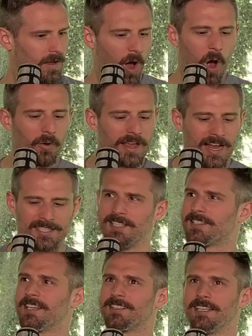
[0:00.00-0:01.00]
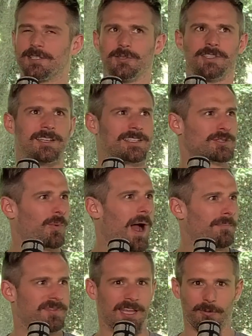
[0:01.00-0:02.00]
Oh yeah, because essentially it turns into
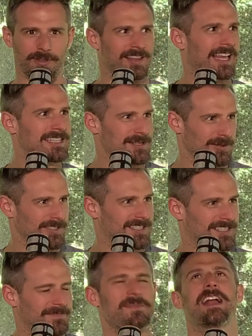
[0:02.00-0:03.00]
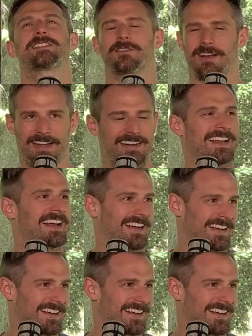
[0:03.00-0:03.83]
Swamp Thing with lasers. Yes, that's right. Yes.